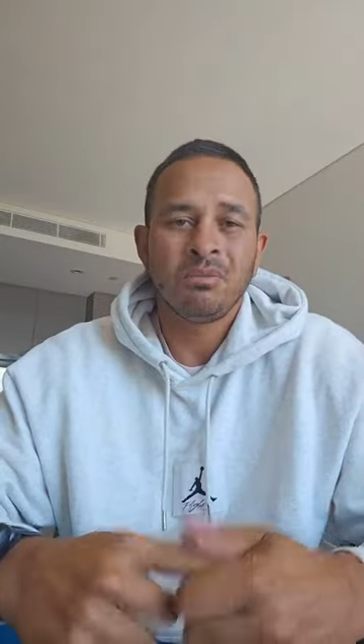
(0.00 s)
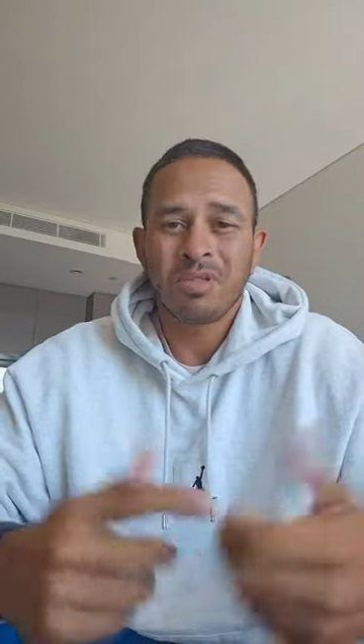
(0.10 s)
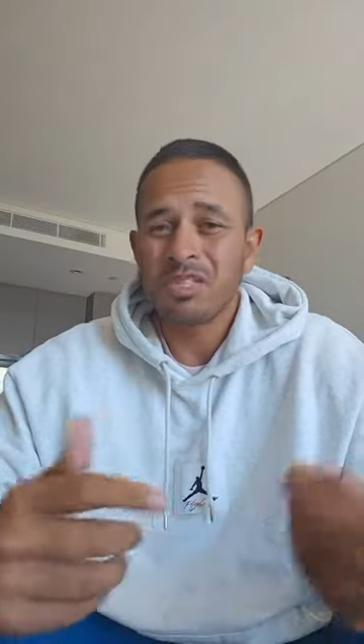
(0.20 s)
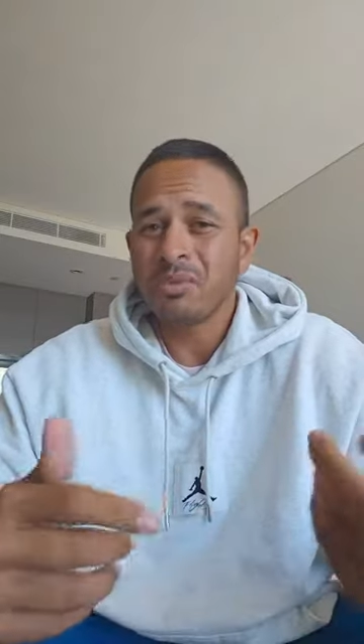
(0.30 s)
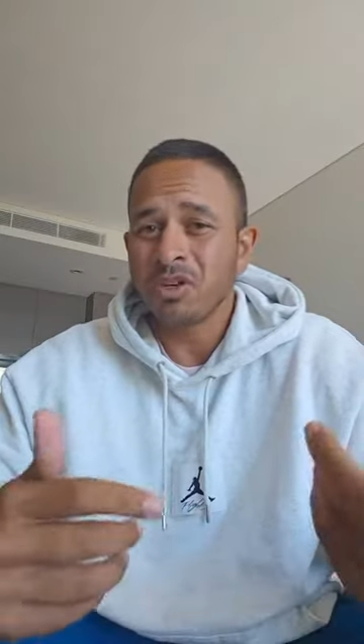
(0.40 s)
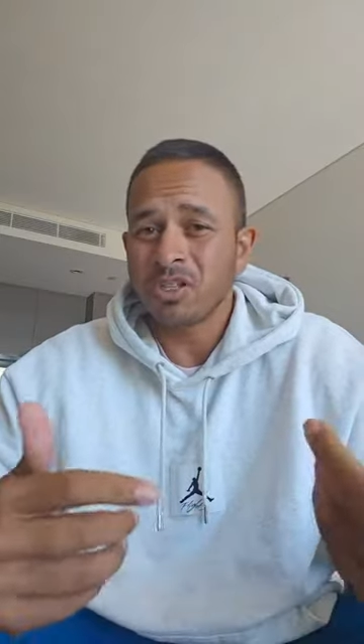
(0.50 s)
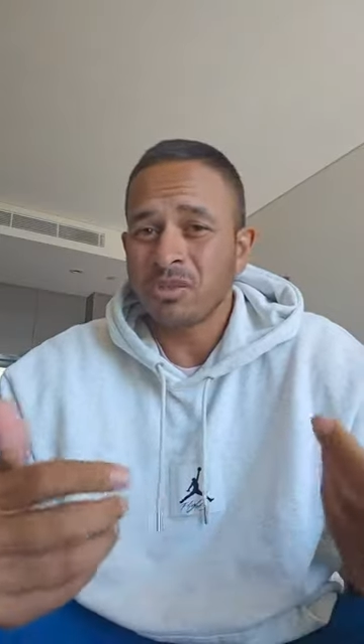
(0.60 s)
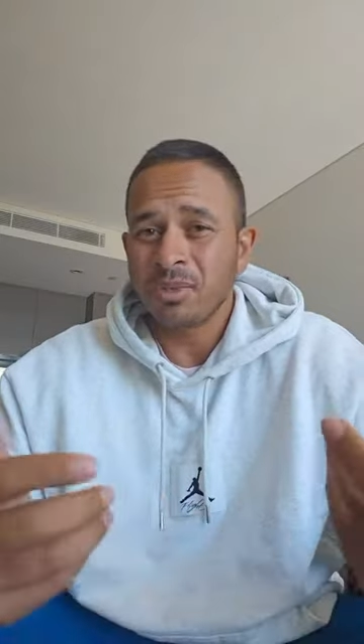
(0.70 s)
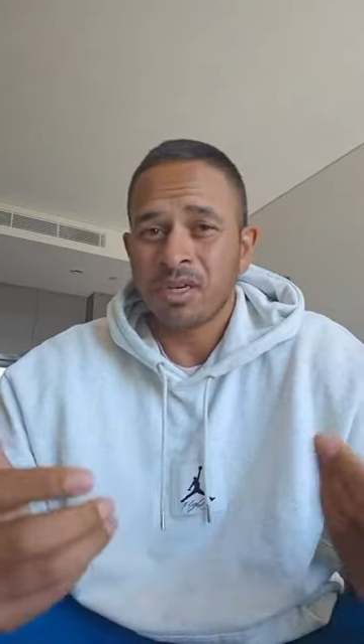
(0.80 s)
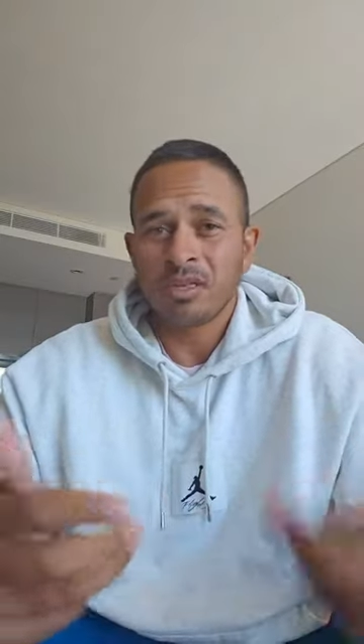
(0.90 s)
But let's be
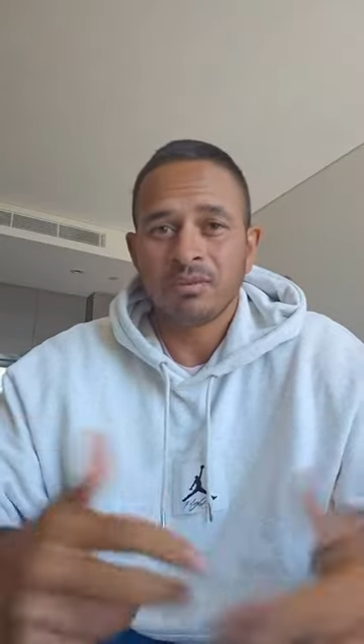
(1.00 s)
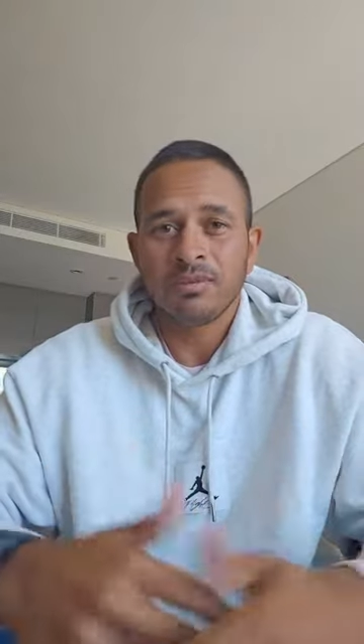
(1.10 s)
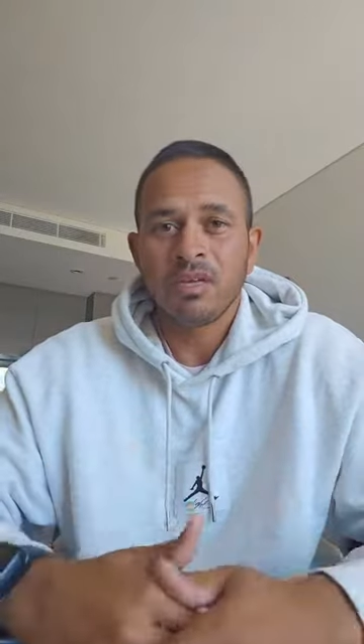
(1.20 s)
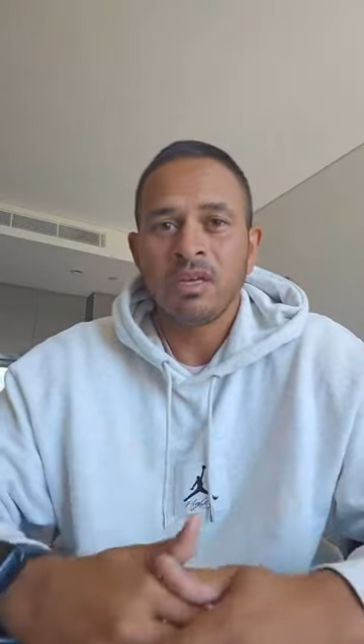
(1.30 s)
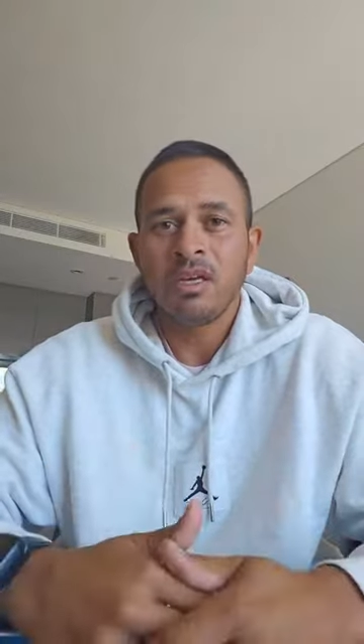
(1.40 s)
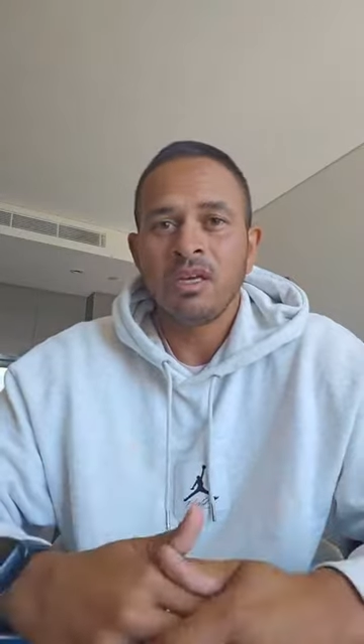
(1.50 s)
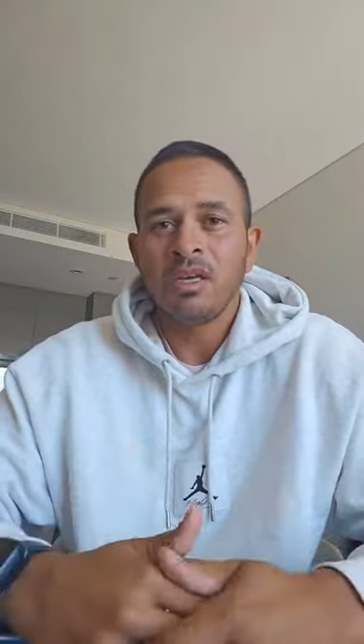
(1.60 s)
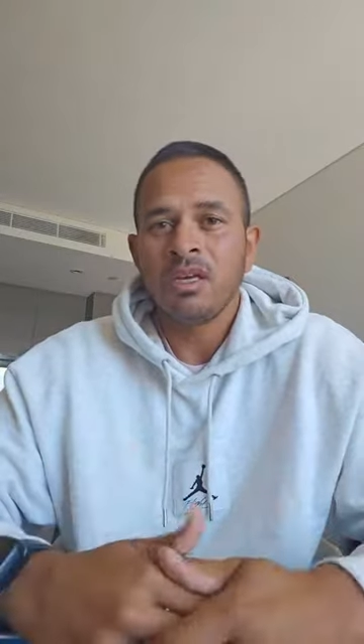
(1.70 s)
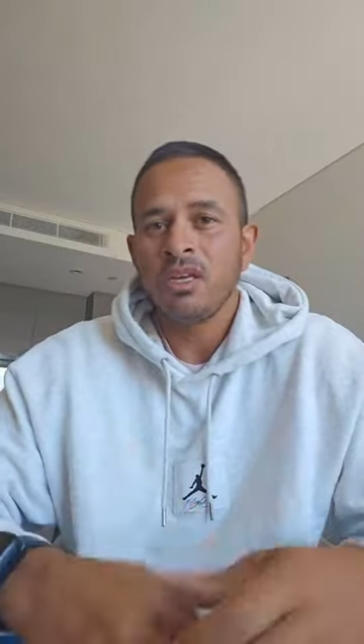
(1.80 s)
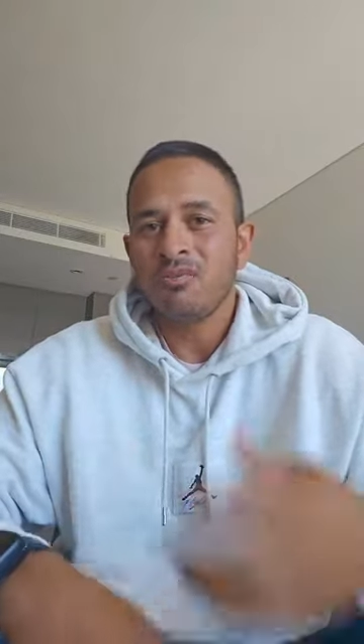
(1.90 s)
honest about it.
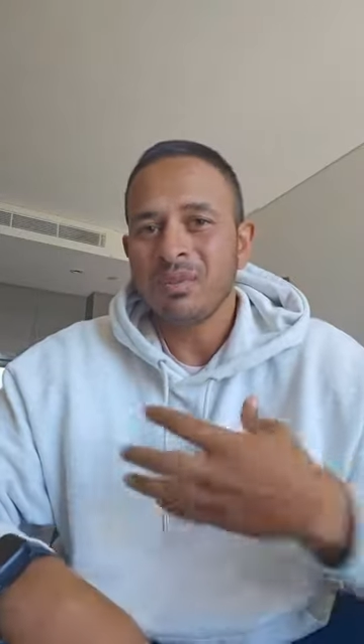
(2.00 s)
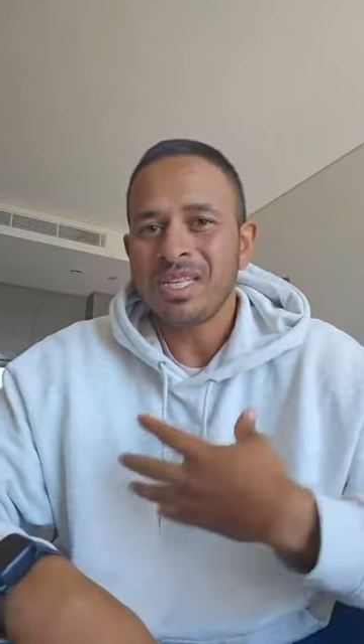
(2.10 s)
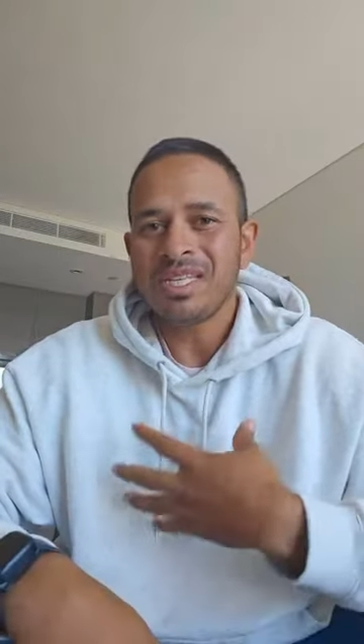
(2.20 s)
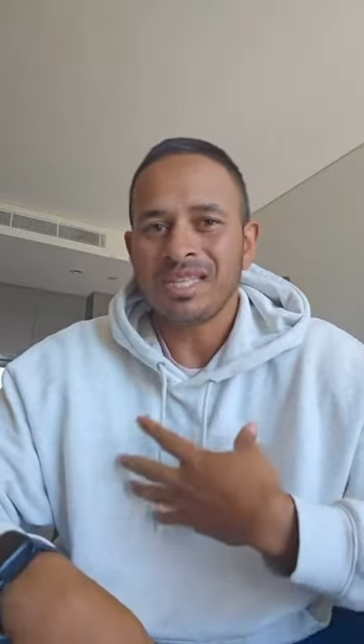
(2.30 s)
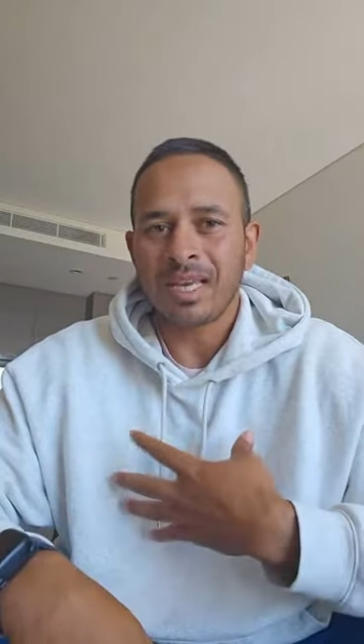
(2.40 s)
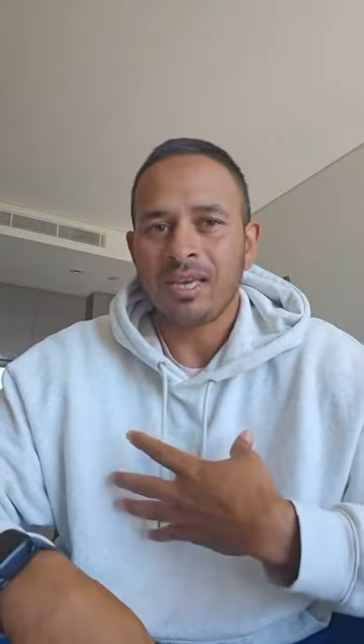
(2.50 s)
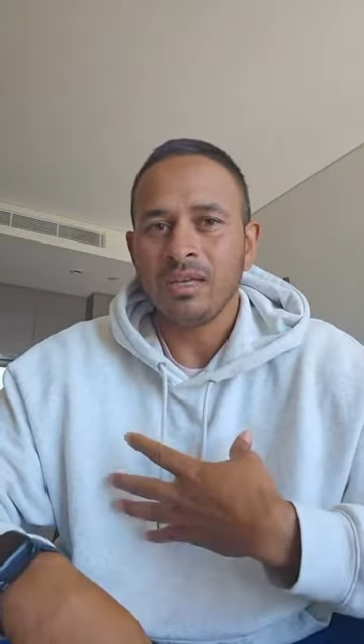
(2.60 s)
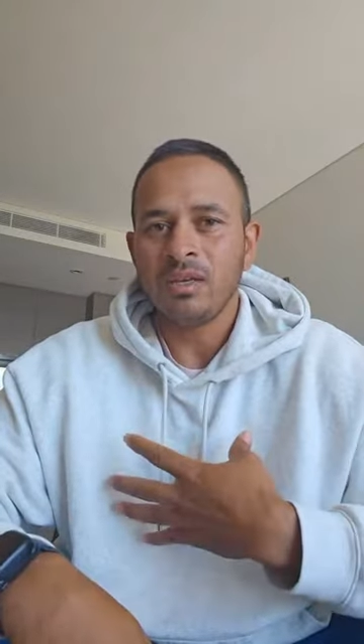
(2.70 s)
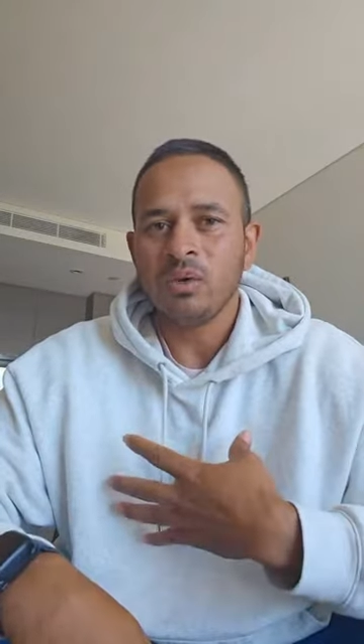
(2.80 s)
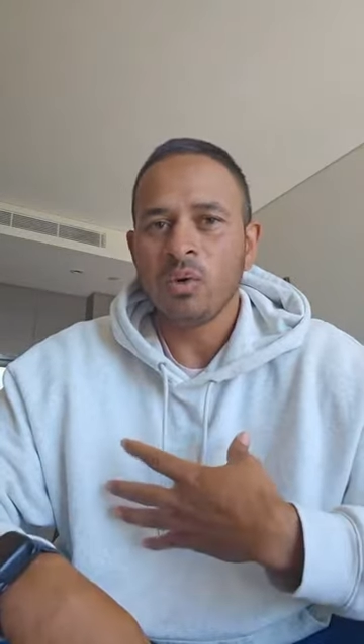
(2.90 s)
If me saying